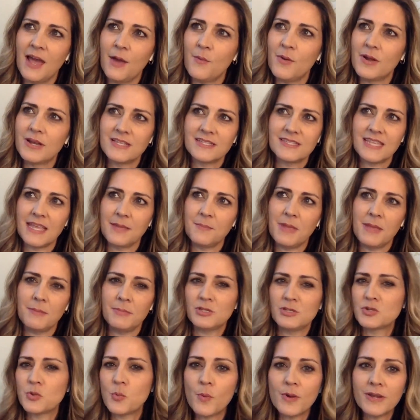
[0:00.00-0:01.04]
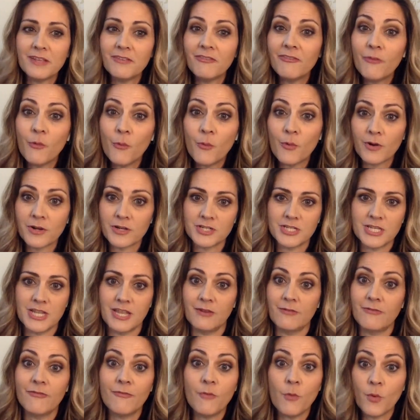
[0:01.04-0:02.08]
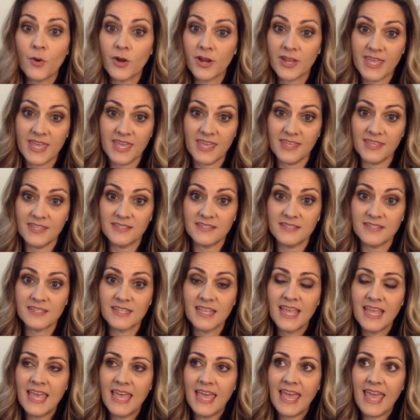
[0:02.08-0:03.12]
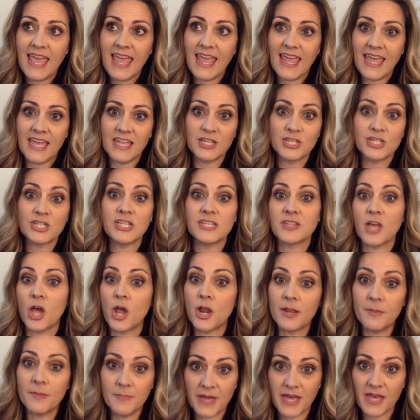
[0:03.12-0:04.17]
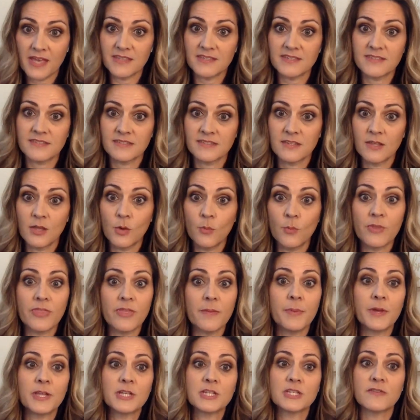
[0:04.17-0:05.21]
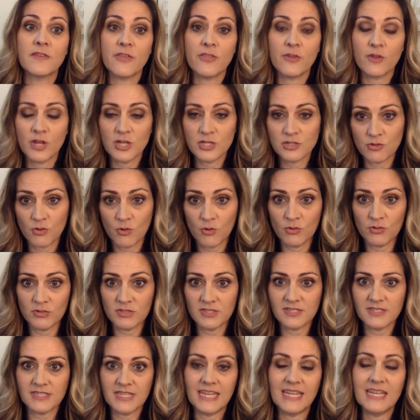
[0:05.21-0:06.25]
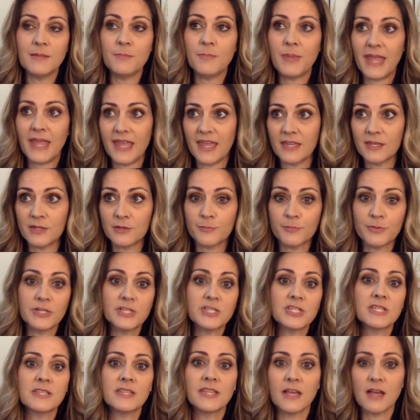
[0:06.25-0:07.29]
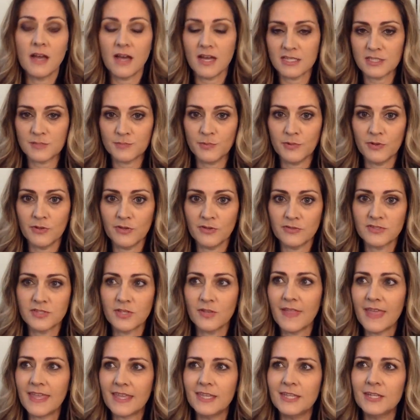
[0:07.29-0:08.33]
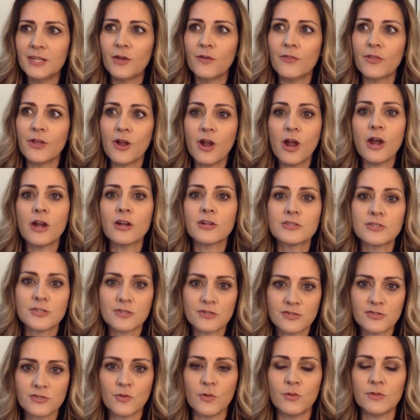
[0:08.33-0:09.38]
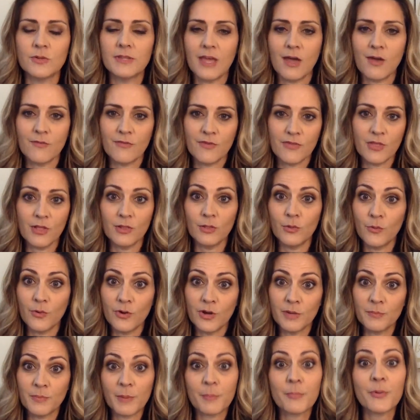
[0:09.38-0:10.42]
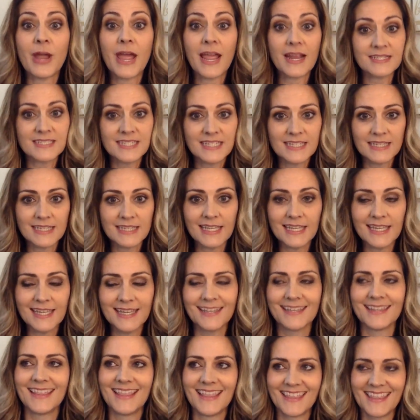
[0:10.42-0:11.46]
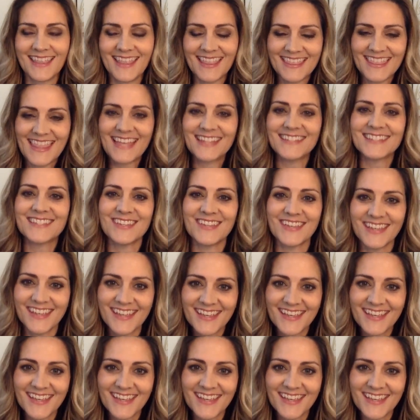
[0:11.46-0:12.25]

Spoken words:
I want to say maybe 24, she had four kids, and she's on a bus with a bunch of other adults in a band preaching the gospel. So, like, their hearts are sold out for the Lord, but practically, that's